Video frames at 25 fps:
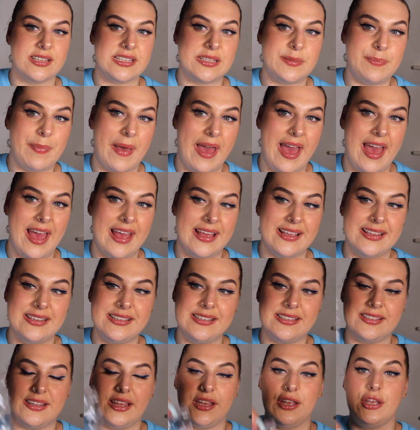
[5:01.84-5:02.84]

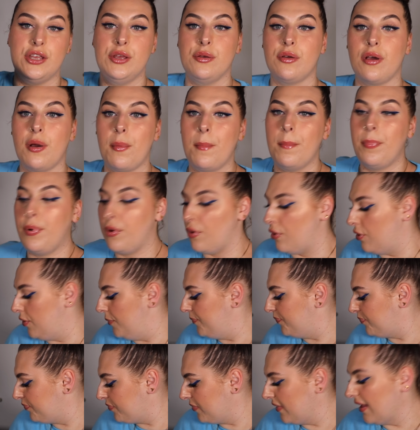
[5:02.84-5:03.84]
spares that you can
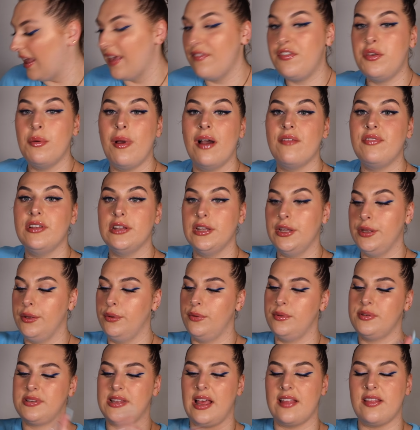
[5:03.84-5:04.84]
put. If you ever
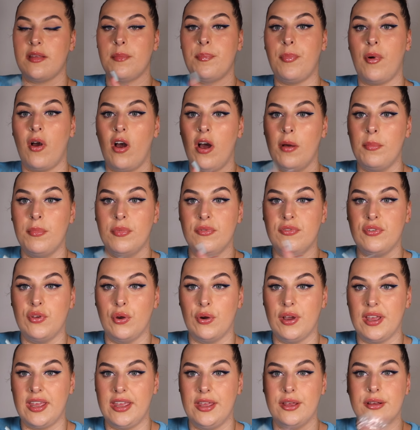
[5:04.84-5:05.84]
lose like the bottom of
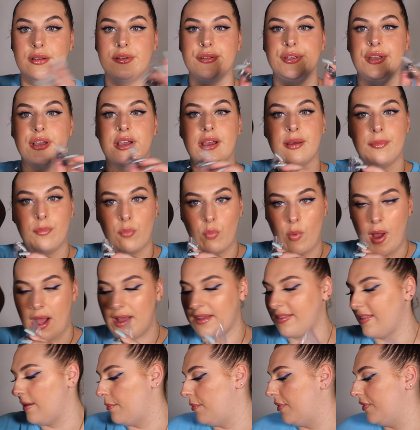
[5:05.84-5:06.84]
your heel, you can
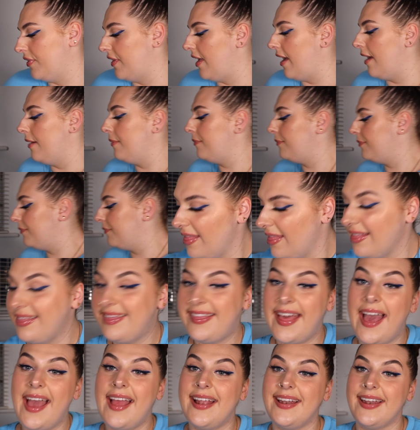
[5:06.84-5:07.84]
whack them on there.
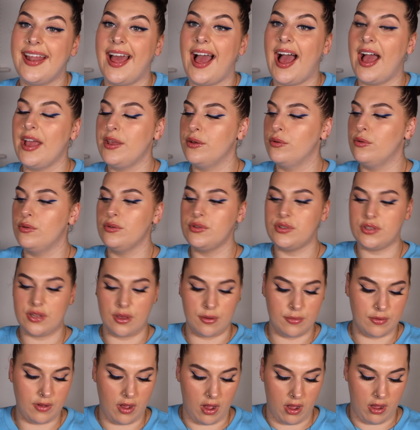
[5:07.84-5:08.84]
Then I
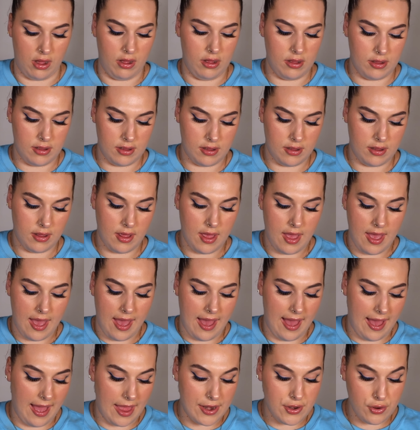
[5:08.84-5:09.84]
also got
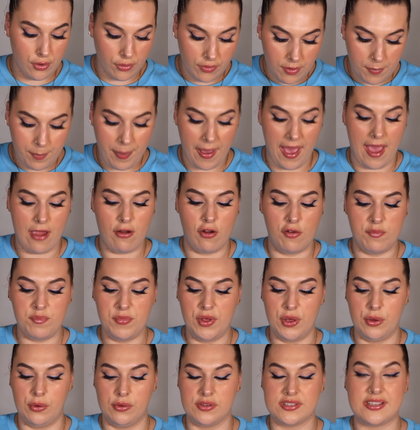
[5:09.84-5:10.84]
another pair of
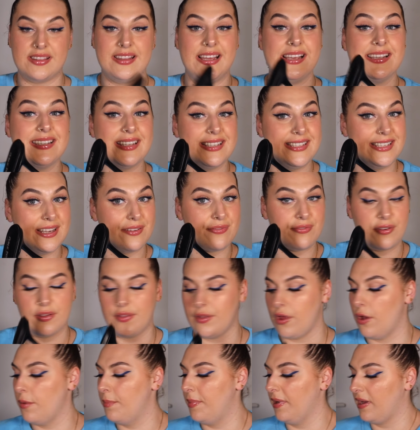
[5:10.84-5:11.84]
mules. These are
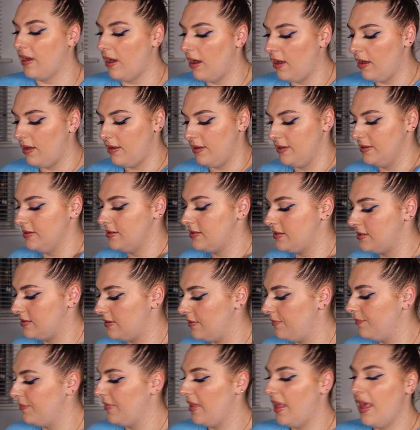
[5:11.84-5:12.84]
different though, because
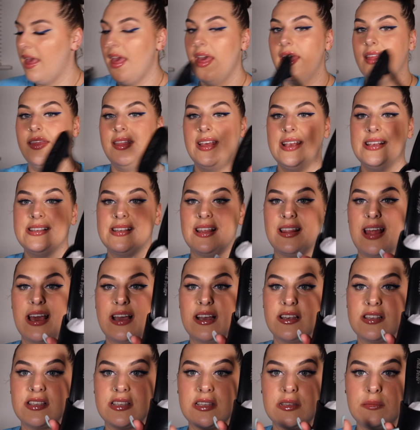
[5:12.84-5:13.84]
these are
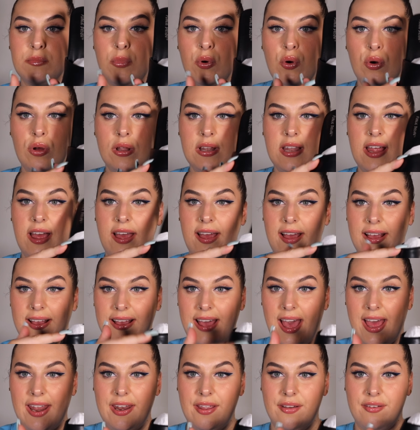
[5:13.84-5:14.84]
like a smaller
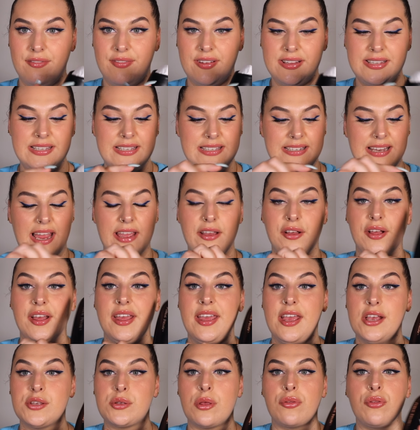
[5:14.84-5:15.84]
kind of style
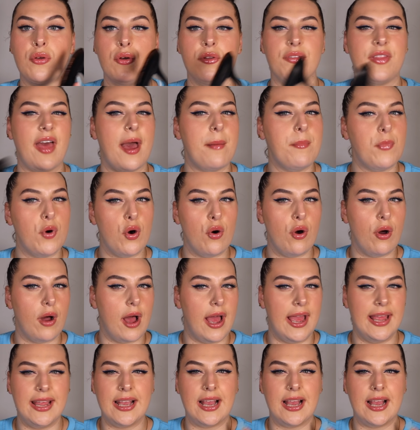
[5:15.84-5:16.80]
here. So I thought they're more